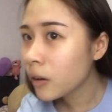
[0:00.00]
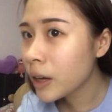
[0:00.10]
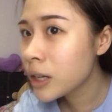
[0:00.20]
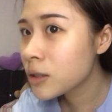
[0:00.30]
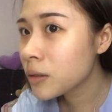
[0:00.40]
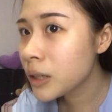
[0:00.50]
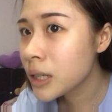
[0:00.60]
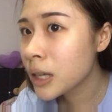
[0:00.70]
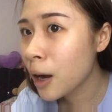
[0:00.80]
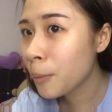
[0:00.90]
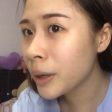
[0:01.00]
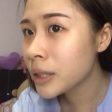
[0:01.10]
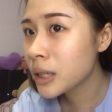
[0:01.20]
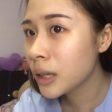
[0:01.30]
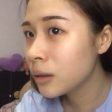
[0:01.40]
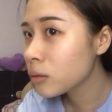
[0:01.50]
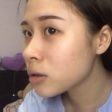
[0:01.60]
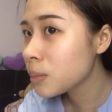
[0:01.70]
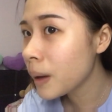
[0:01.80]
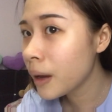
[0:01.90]
Okay, so this is how my skin
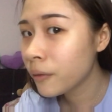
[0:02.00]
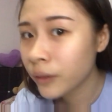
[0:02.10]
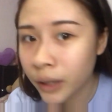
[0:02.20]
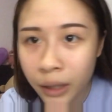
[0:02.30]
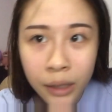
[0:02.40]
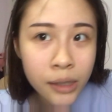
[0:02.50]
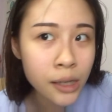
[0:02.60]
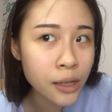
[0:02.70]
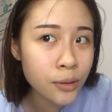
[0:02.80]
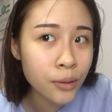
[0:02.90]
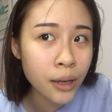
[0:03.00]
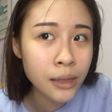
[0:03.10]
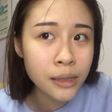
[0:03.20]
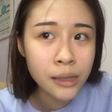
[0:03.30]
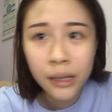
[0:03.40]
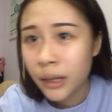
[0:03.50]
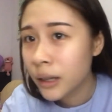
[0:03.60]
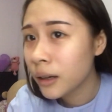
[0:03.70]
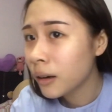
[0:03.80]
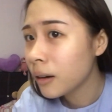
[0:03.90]
looks bare face. As you can
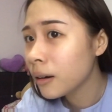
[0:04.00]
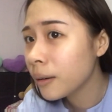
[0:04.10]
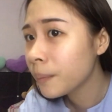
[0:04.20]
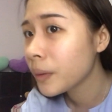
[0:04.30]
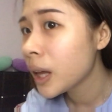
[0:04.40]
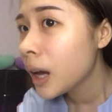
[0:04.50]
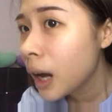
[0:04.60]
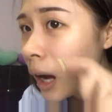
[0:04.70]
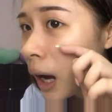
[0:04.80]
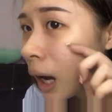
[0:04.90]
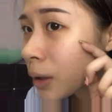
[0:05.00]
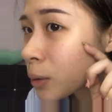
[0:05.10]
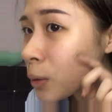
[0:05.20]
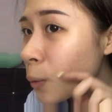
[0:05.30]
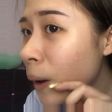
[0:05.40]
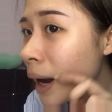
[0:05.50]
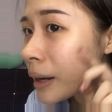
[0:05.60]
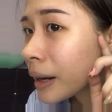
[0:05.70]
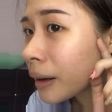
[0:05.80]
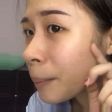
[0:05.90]
see, I don't know why
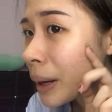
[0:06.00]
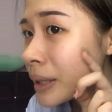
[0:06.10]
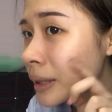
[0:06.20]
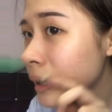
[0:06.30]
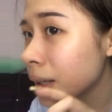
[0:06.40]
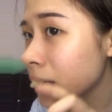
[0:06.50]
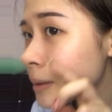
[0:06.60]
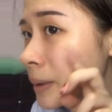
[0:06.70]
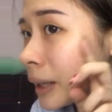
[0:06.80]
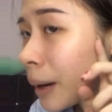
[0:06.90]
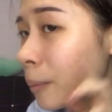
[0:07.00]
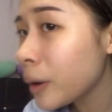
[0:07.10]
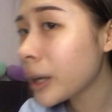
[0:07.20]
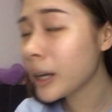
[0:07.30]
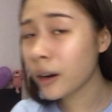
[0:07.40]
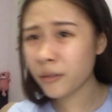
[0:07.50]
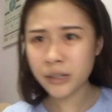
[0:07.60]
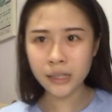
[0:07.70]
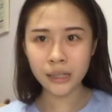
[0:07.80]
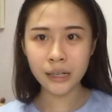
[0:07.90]
my skin has been like breaking out
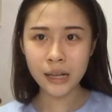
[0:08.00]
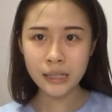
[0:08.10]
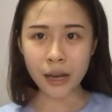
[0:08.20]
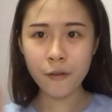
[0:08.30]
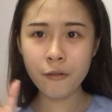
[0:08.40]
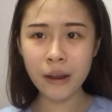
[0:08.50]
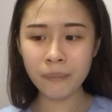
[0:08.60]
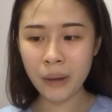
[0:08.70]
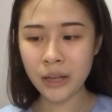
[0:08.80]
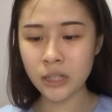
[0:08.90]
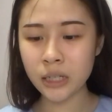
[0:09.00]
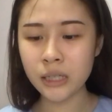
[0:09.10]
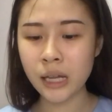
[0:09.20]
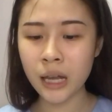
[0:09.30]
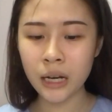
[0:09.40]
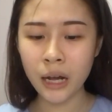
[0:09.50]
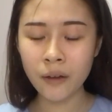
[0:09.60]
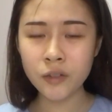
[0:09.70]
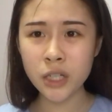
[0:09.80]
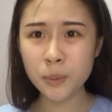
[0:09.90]
recently. There's like red patches, and
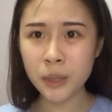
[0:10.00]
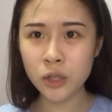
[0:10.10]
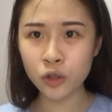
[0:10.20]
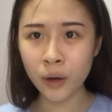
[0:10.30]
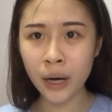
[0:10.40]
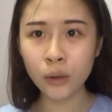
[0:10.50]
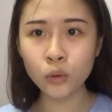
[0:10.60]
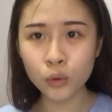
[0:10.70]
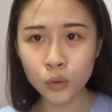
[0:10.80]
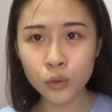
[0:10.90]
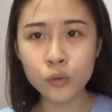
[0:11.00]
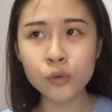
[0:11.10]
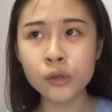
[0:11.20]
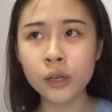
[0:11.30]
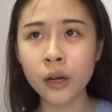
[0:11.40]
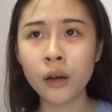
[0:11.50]
I've just been trying to use